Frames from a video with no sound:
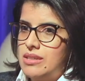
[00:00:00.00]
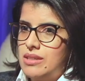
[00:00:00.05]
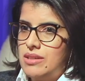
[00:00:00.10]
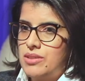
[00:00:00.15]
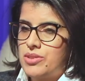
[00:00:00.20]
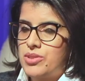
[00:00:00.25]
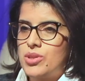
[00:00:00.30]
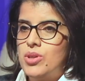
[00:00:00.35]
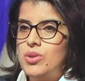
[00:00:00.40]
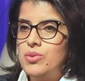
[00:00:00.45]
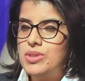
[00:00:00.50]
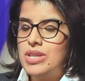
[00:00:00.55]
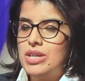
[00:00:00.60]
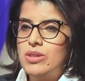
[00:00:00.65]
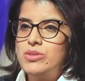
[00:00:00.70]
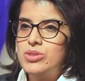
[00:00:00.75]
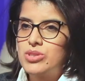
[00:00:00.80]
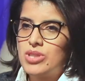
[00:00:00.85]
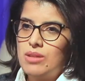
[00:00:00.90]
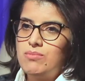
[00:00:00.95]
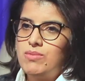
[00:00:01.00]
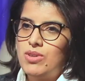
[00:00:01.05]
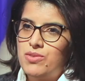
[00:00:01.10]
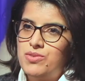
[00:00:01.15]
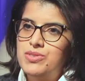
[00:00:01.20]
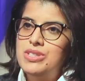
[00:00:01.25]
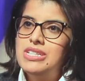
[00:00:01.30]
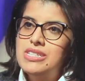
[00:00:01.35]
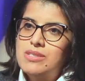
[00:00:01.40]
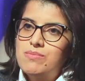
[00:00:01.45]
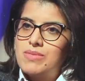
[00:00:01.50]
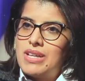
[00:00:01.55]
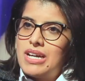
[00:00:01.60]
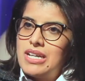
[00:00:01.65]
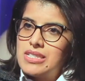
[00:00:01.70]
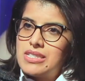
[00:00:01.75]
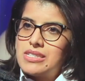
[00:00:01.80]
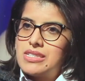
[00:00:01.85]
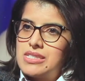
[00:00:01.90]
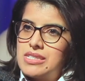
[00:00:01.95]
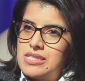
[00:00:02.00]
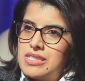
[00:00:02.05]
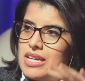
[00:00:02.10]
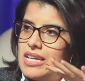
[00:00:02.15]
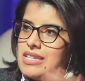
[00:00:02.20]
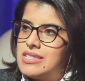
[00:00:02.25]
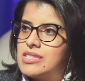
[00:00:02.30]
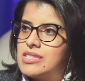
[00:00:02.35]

thrown on top of these plants and